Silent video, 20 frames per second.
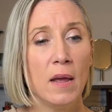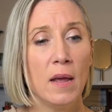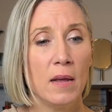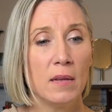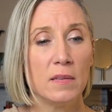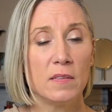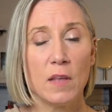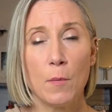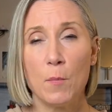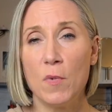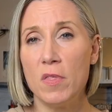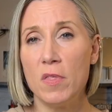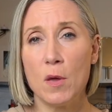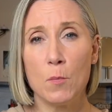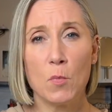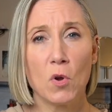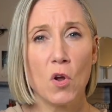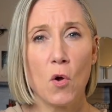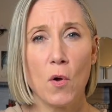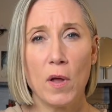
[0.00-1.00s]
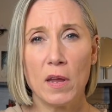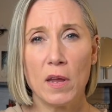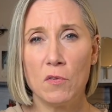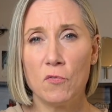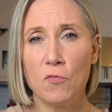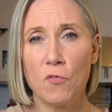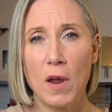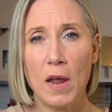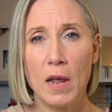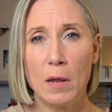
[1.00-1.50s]
Some of them are going in
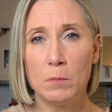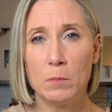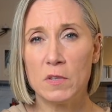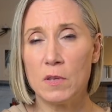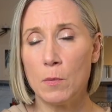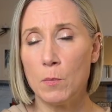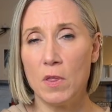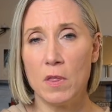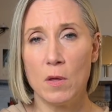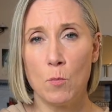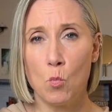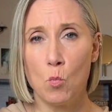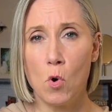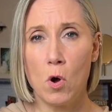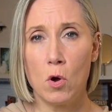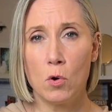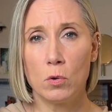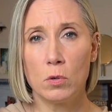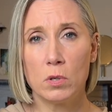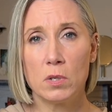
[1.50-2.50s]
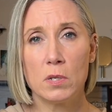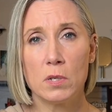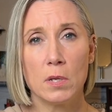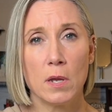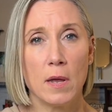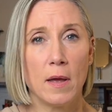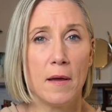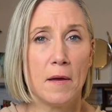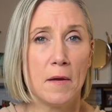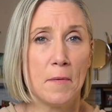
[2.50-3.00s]
frames, some of them won't.
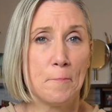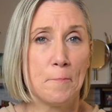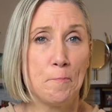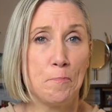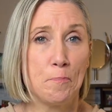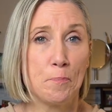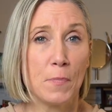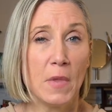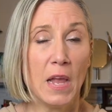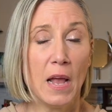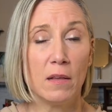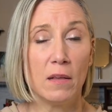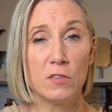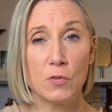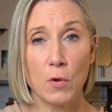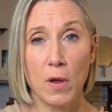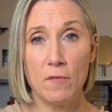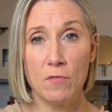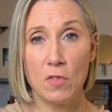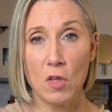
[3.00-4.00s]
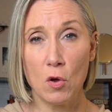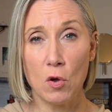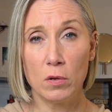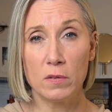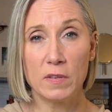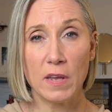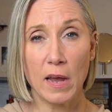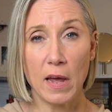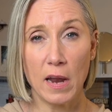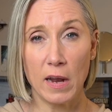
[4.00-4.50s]
So I have
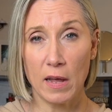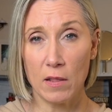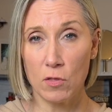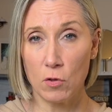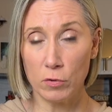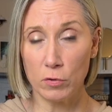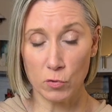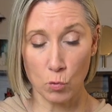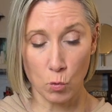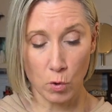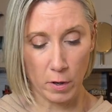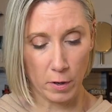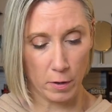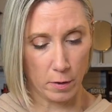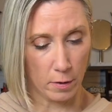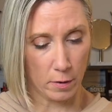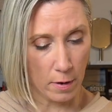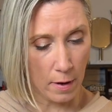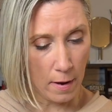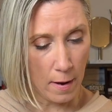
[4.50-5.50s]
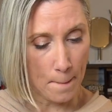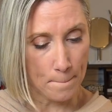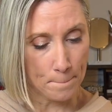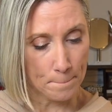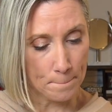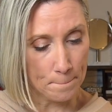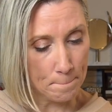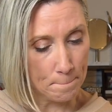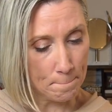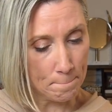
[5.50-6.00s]
those, I got to get those ordered.
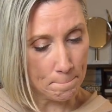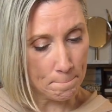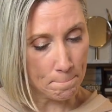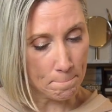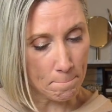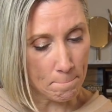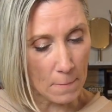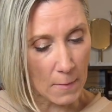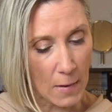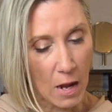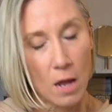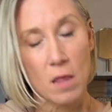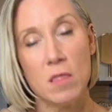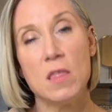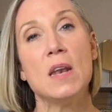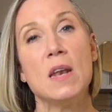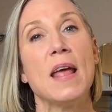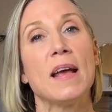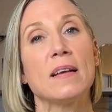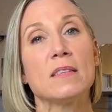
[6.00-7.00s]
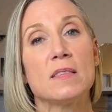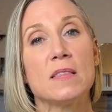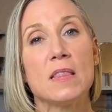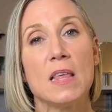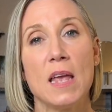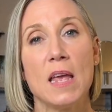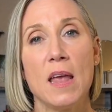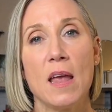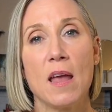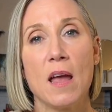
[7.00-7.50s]
The next
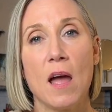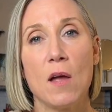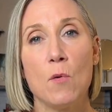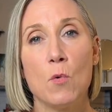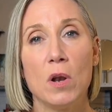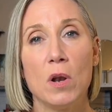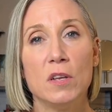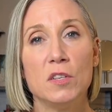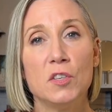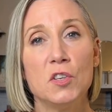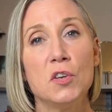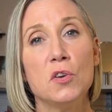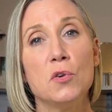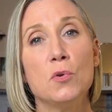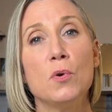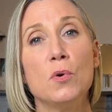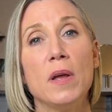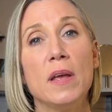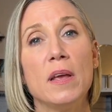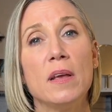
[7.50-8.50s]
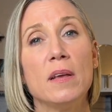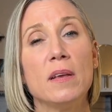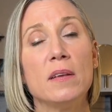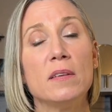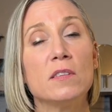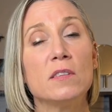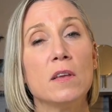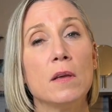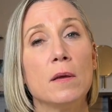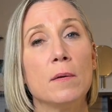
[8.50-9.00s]
thing I want to do
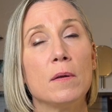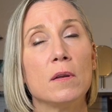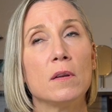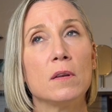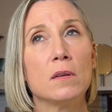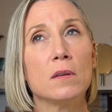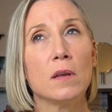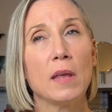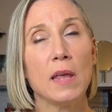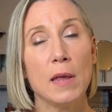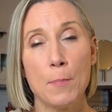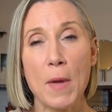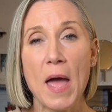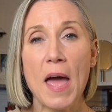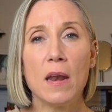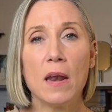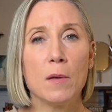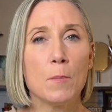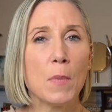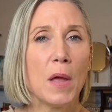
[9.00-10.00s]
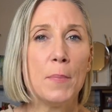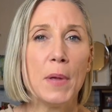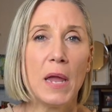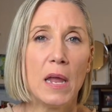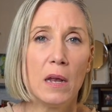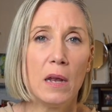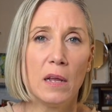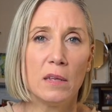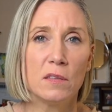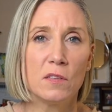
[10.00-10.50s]
is keep adding my
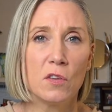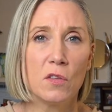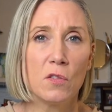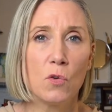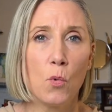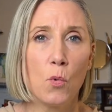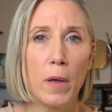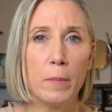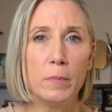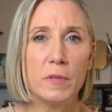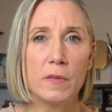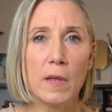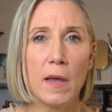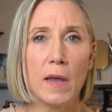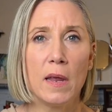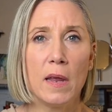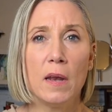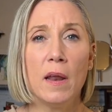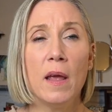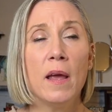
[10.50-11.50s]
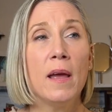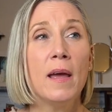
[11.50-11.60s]
paintings to the website.